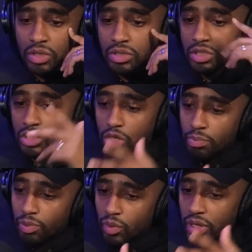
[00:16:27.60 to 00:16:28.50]
To your
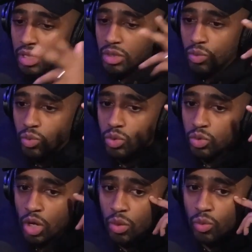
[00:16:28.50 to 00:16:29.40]
point, you
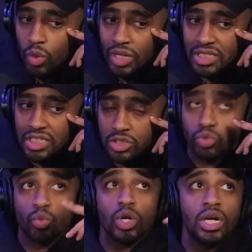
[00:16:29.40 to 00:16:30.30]
don't want to just
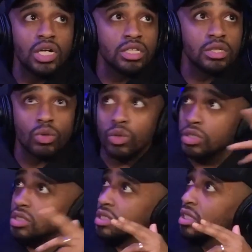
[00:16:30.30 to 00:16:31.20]
run
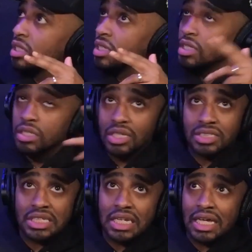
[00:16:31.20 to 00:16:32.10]
towards the
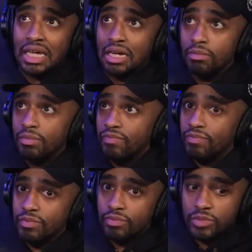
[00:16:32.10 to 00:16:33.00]
celeb.
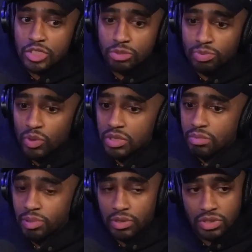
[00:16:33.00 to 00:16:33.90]
Support
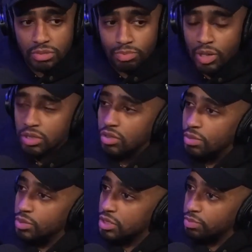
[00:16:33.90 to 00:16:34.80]
the person, partner
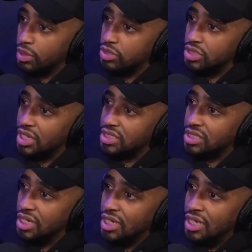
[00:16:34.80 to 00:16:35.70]
up with the person
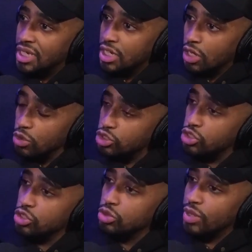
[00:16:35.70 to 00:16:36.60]
that's close
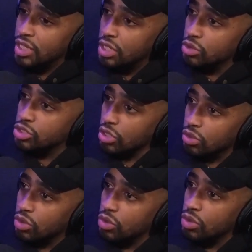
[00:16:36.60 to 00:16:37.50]
to you in your
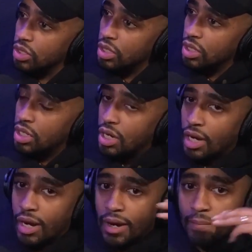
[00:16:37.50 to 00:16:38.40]
circle.
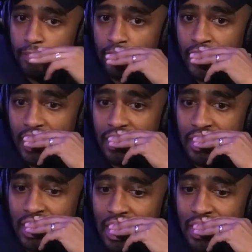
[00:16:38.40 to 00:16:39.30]
And
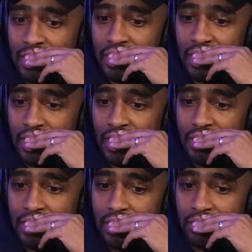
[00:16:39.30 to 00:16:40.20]
then I think
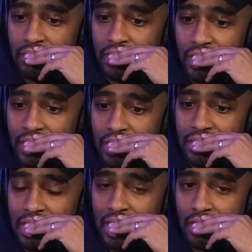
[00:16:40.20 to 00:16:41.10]
another thing
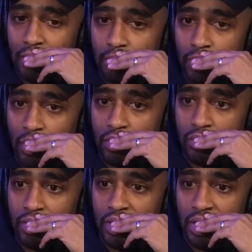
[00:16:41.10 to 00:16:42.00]
is like
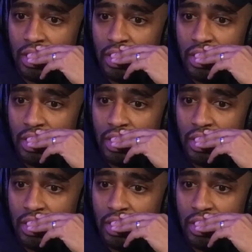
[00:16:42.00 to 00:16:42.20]
partnering